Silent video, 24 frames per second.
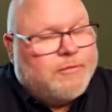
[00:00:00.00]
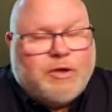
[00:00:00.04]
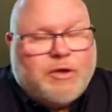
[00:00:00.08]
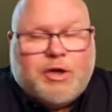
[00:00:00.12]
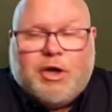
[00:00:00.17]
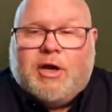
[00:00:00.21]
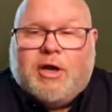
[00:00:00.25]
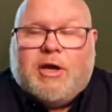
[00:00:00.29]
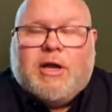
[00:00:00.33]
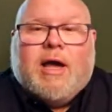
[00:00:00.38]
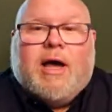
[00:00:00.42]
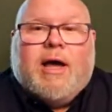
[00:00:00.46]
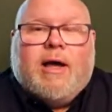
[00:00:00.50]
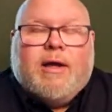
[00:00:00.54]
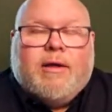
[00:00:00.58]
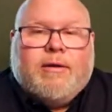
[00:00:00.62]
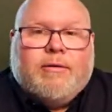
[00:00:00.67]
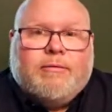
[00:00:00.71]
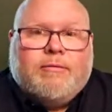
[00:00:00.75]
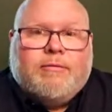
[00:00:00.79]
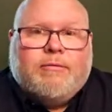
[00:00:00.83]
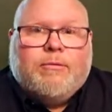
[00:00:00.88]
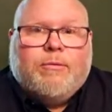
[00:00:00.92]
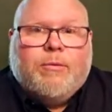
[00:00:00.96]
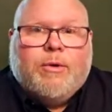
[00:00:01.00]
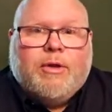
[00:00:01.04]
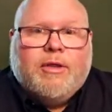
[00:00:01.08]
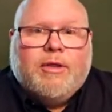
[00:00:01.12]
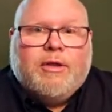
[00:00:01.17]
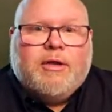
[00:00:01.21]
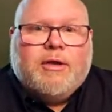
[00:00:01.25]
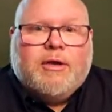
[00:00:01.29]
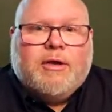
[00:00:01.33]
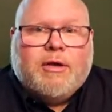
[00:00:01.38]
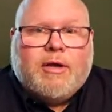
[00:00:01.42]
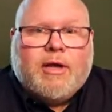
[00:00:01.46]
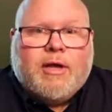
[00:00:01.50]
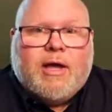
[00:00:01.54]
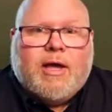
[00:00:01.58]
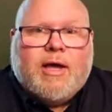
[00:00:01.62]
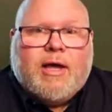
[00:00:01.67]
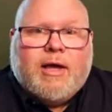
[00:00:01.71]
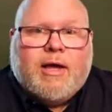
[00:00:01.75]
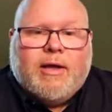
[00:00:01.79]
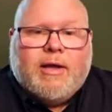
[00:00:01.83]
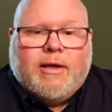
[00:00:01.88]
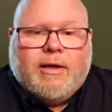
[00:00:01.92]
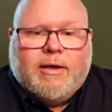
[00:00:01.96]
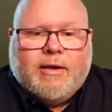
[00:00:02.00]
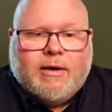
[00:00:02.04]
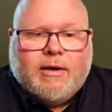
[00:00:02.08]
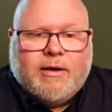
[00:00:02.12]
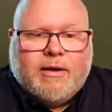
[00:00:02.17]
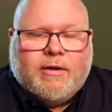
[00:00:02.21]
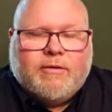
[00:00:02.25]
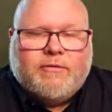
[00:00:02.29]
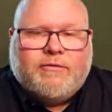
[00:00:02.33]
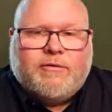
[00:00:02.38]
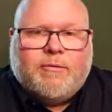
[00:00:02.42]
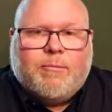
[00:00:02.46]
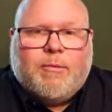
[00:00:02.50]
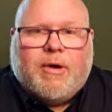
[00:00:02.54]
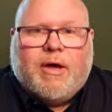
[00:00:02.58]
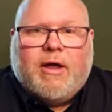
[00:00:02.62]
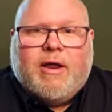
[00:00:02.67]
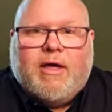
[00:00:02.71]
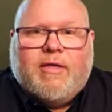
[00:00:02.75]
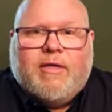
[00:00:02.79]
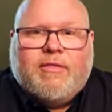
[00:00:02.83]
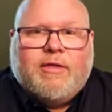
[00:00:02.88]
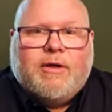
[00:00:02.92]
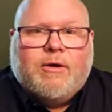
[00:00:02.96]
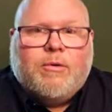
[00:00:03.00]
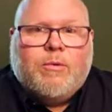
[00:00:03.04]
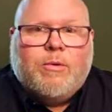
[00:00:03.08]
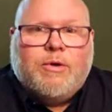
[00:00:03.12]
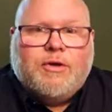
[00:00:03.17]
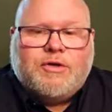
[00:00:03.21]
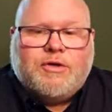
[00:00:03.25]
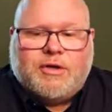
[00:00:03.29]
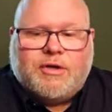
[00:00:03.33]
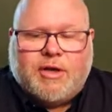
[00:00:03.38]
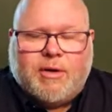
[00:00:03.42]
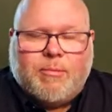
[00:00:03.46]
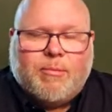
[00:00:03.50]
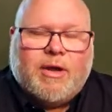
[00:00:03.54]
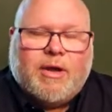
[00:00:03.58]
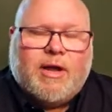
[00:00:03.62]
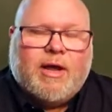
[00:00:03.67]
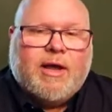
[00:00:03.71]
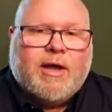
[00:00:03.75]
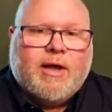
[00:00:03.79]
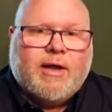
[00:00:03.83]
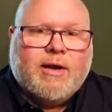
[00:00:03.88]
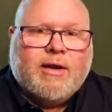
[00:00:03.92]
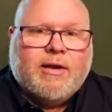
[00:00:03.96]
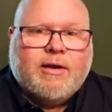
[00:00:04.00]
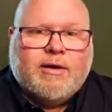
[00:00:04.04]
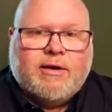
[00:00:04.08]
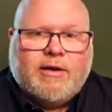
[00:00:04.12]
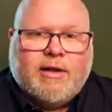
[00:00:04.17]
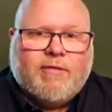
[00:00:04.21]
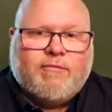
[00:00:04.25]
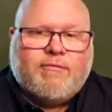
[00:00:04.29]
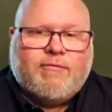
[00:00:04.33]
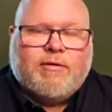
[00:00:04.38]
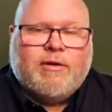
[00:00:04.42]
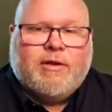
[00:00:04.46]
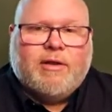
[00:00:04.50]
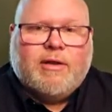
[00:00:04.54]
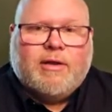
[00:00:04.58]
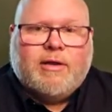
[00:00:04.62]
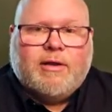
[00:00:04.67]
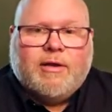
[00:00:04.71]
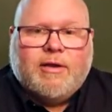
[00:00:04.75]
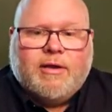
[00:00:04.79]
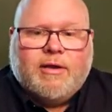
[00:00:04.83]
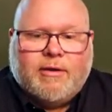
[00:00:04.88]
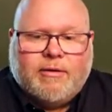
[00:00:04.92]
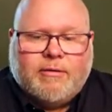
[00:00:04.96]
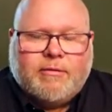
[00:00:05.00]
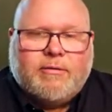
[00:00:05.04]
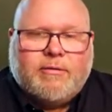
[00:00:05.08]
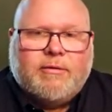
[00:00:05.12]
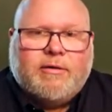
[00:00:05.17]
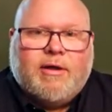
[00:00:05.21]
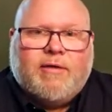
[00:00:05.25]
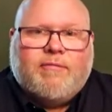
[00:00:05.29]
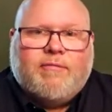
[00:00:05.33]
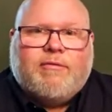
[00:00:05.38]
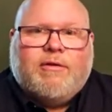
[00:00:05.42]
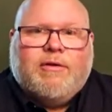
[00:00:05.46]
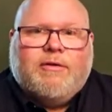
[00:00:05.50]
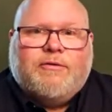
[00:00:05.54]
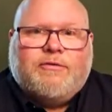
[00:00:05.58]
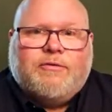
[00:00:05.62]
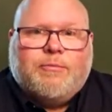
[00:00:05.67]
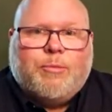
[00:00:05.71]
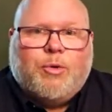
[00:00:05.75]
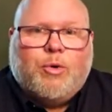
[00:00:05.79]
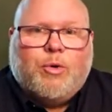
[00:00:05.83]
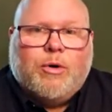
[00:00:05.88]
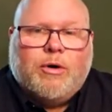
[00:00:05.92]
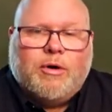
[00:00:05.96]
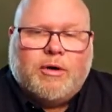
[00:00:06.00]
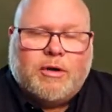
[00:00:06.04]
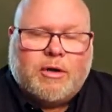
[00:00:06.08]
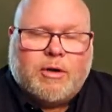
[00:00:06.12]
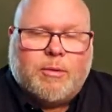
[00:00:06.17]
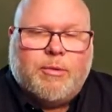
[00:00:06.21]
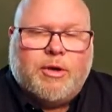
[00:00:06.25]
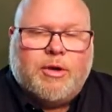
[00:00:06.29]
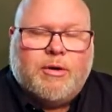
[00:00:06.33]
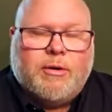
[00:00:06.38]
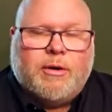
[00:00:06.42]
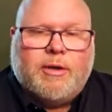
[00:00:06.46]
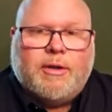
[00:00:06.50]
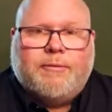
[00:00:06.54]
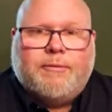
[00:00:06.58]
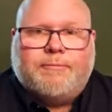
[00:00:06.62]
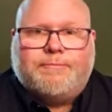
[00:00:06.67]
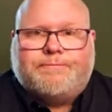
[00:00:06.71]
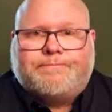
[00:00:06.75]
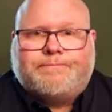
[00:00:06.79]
good guy, really good guy, and somebody I think we should get behind and definitely support in the community.